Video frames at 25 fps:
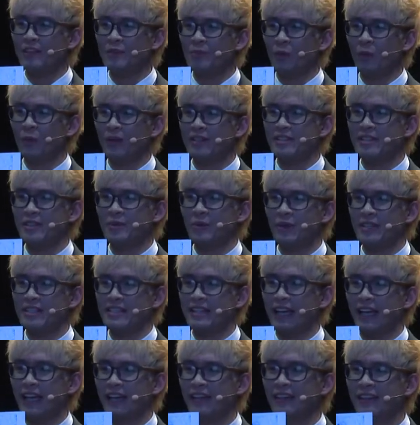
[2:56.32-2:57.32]
this one. What does this one
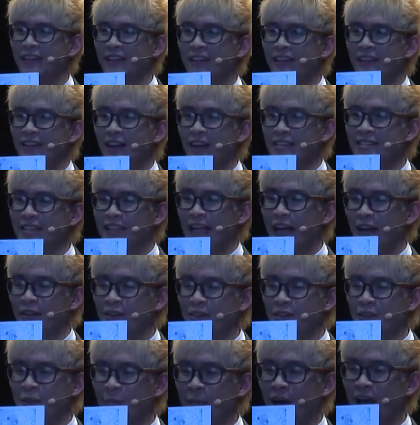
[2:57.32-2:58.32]
say? Nice and loud
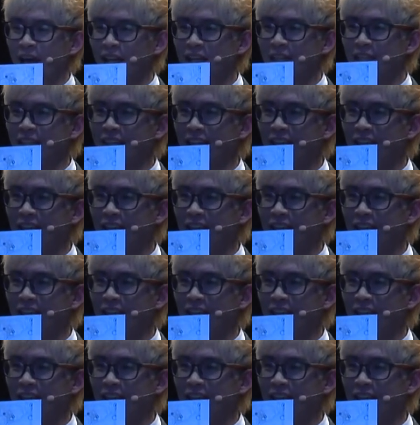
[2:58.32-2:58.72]
into the mic.